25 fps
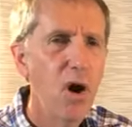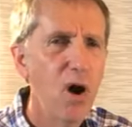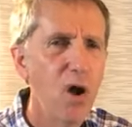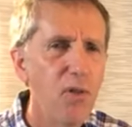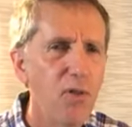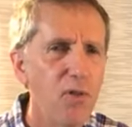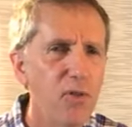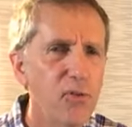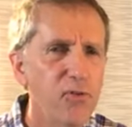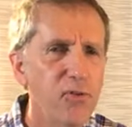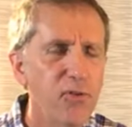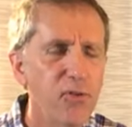
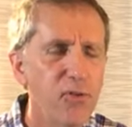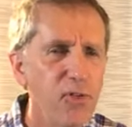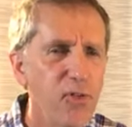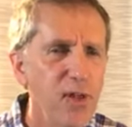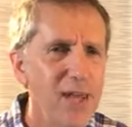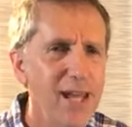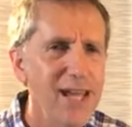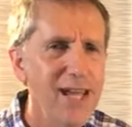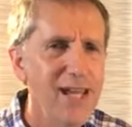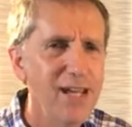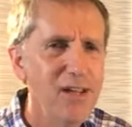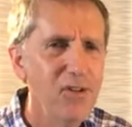All those
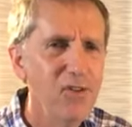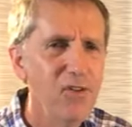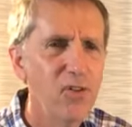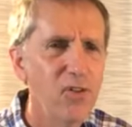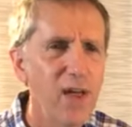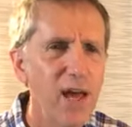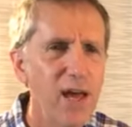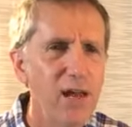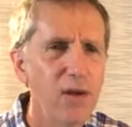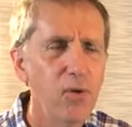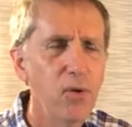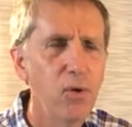
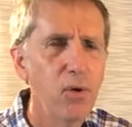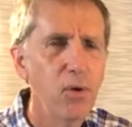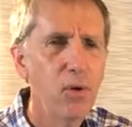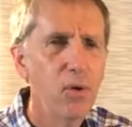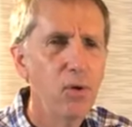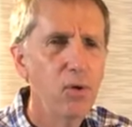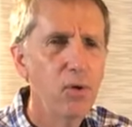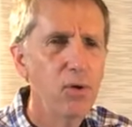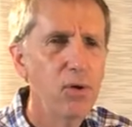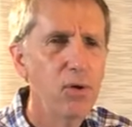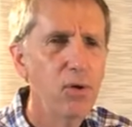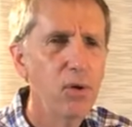things that,
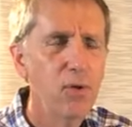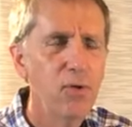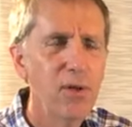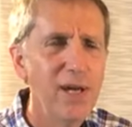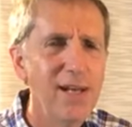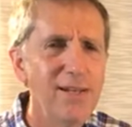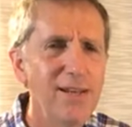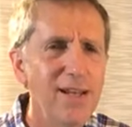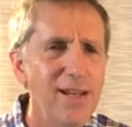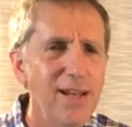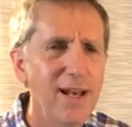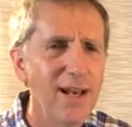you know,
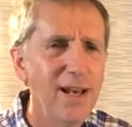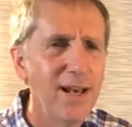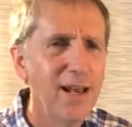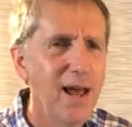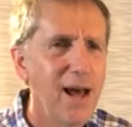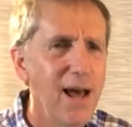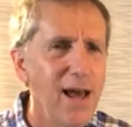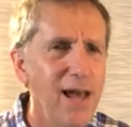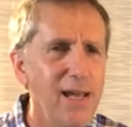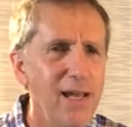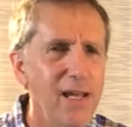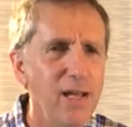they didn't
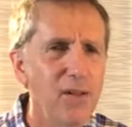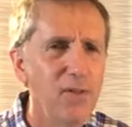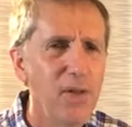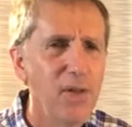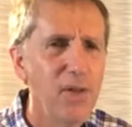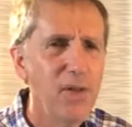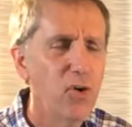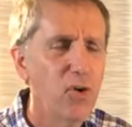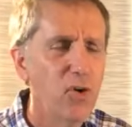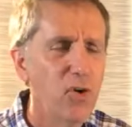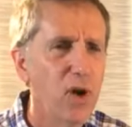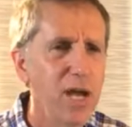like and
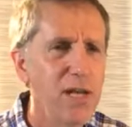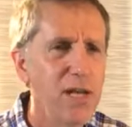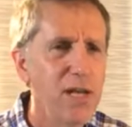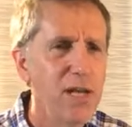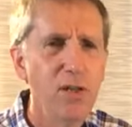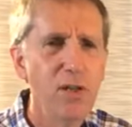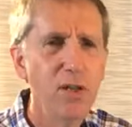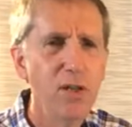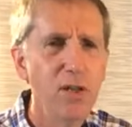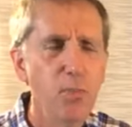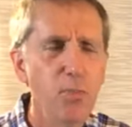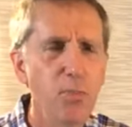they
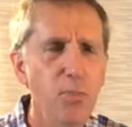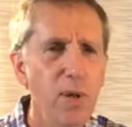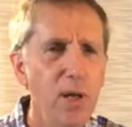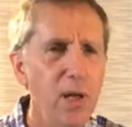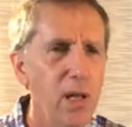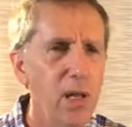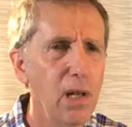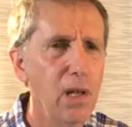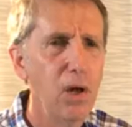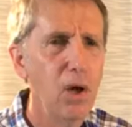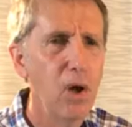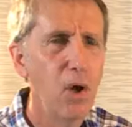cried in their
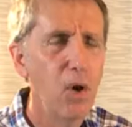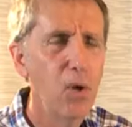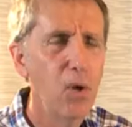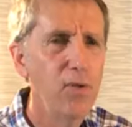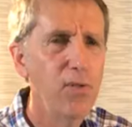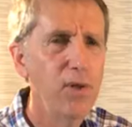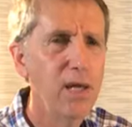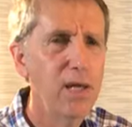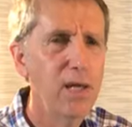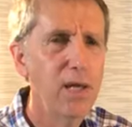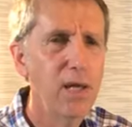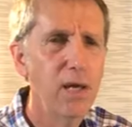pillow
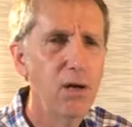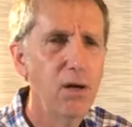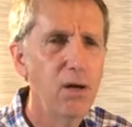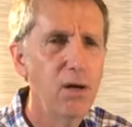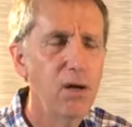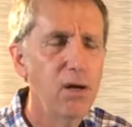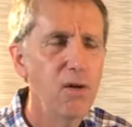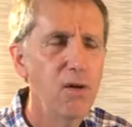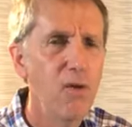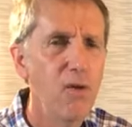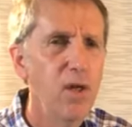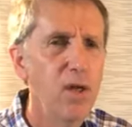and they
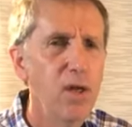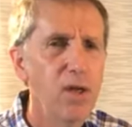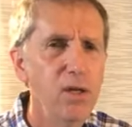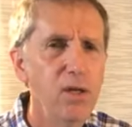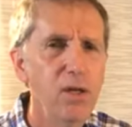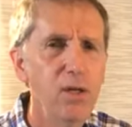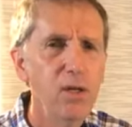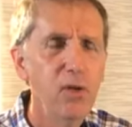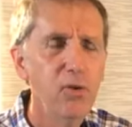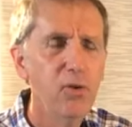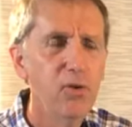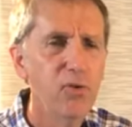carried,
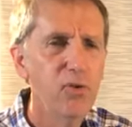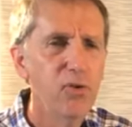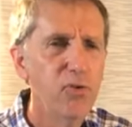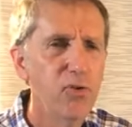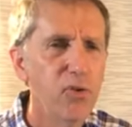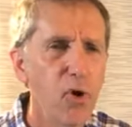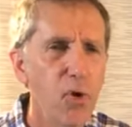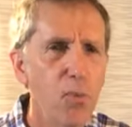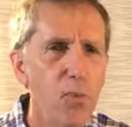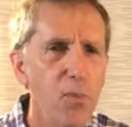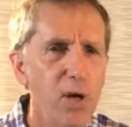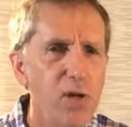you know,
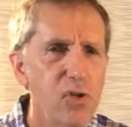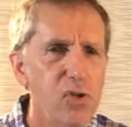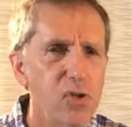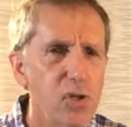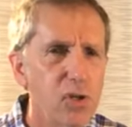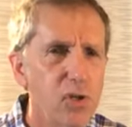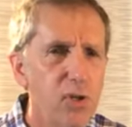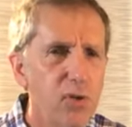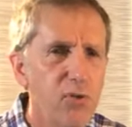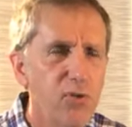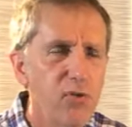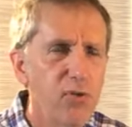so much
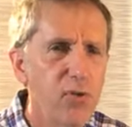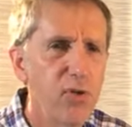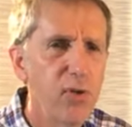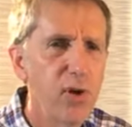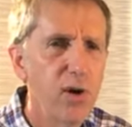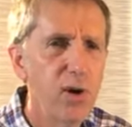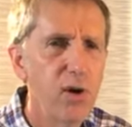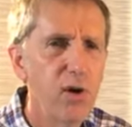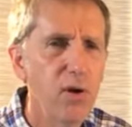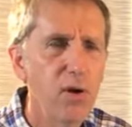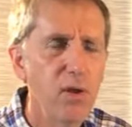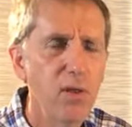close to
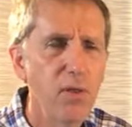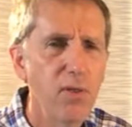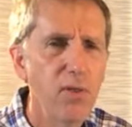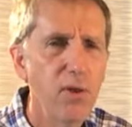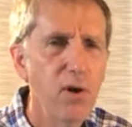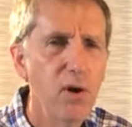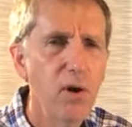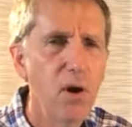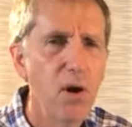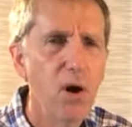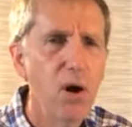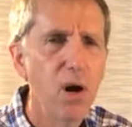their,
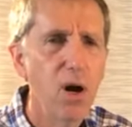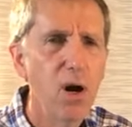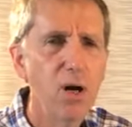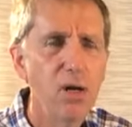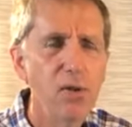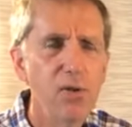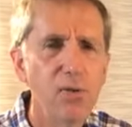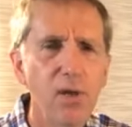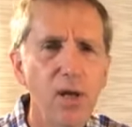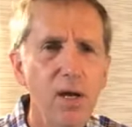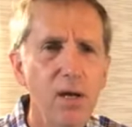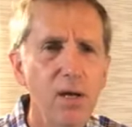their
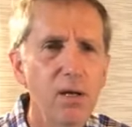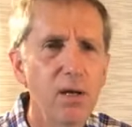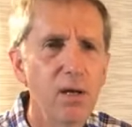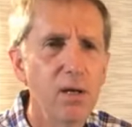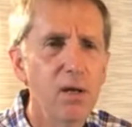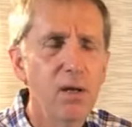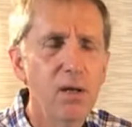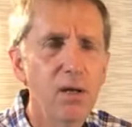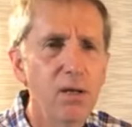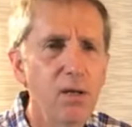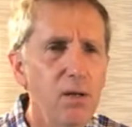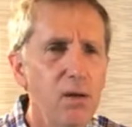heart that,
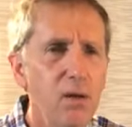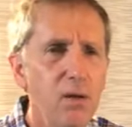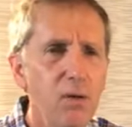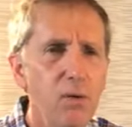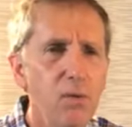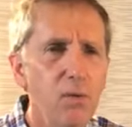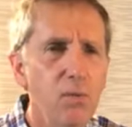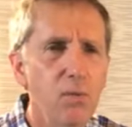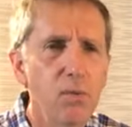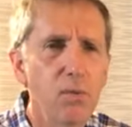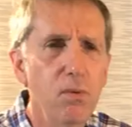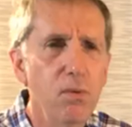you
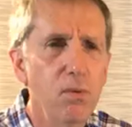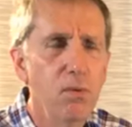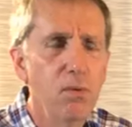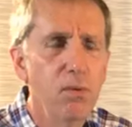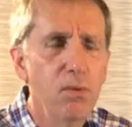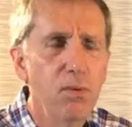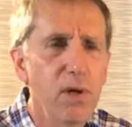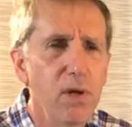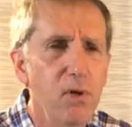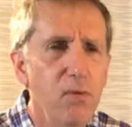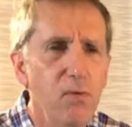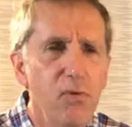know,
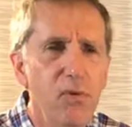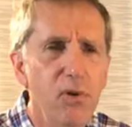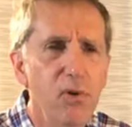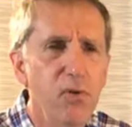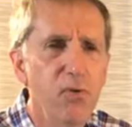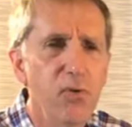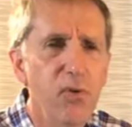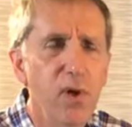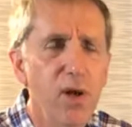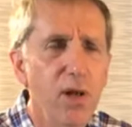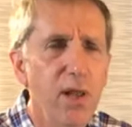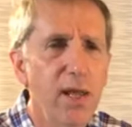they've
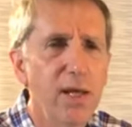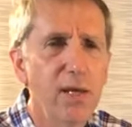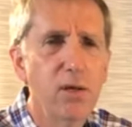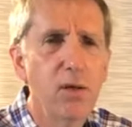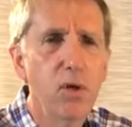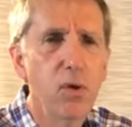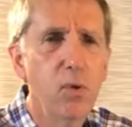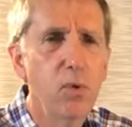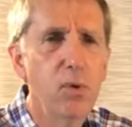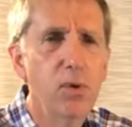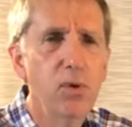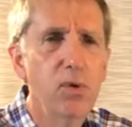just felt like
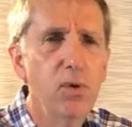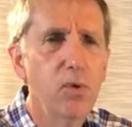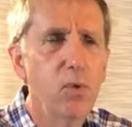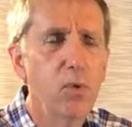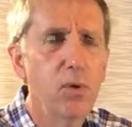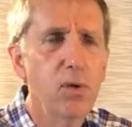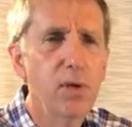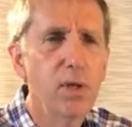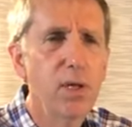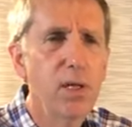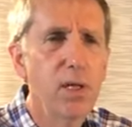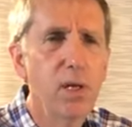no one could
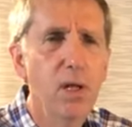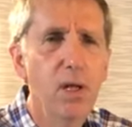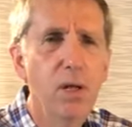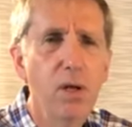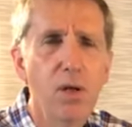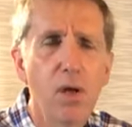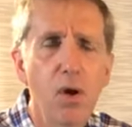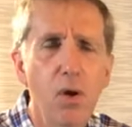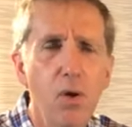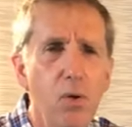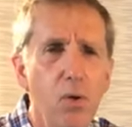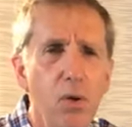really
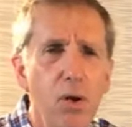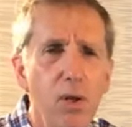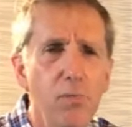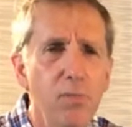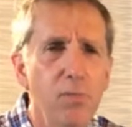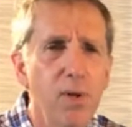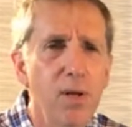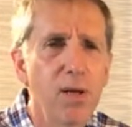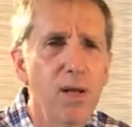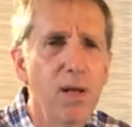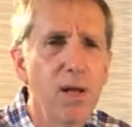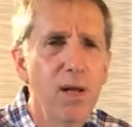know it
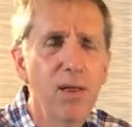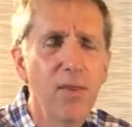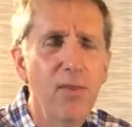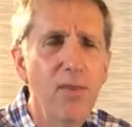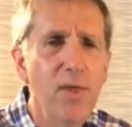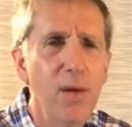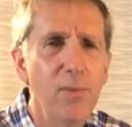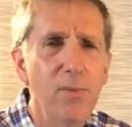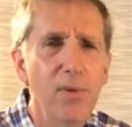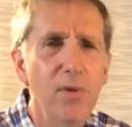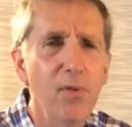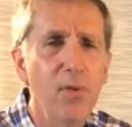but
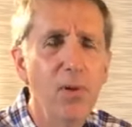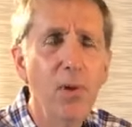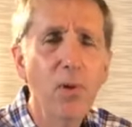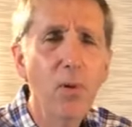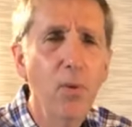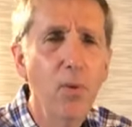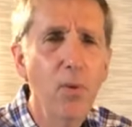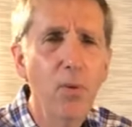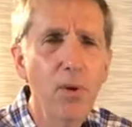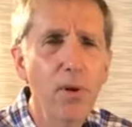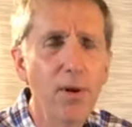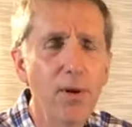them and the
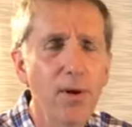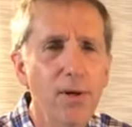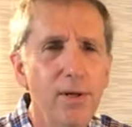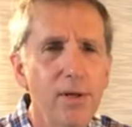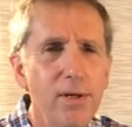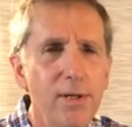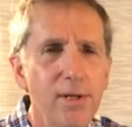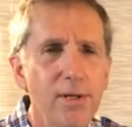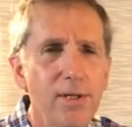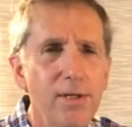Lord.